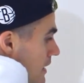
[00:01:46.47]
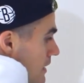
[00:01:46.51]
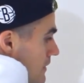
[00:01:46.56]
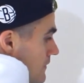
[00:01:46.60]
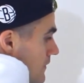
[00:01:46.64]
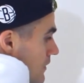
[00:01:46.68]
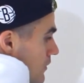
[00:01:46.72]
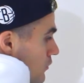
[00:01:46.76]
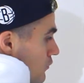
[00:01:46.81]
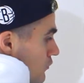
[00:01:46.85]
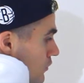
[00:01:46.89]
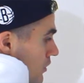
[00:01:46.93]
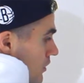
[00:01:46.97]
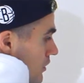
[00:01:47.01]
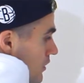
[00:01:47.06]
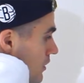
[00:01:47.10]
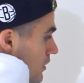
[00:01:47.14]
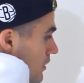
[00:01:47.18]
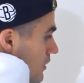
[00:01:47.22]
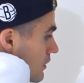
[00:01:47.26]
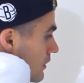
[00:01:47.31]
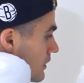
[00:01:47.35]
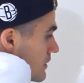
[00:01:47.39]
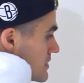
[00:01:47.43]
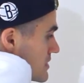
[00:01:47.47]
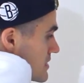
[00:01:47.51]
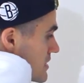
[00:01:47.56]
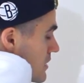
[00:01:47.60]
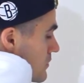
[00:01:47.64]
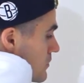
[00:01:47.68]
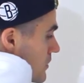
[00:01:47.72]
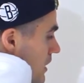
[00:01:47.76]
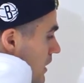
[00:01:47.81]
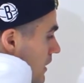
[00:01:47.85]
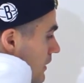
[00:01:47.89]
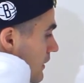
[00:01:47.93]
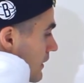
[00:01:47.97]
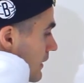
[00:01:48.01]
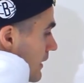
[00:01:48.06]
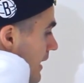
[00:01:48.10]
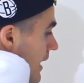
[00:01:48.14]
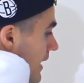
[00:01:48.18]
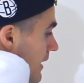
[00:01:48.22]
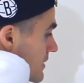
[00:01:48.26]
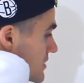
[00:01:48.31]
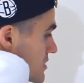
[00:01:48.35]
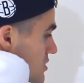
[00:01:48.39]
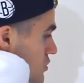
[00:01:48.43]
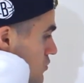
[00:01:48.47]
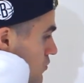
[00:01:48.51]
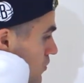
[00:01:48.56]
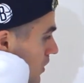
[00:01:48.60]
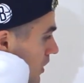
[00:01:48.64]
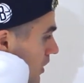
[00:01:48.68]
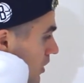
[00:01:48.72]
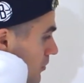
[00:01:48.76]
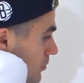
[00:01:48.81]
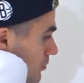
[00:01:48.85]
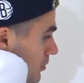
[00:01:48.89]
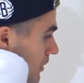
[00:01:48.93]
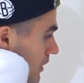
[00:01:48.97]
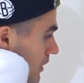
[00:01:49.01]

and then over here, let's say we got like x squared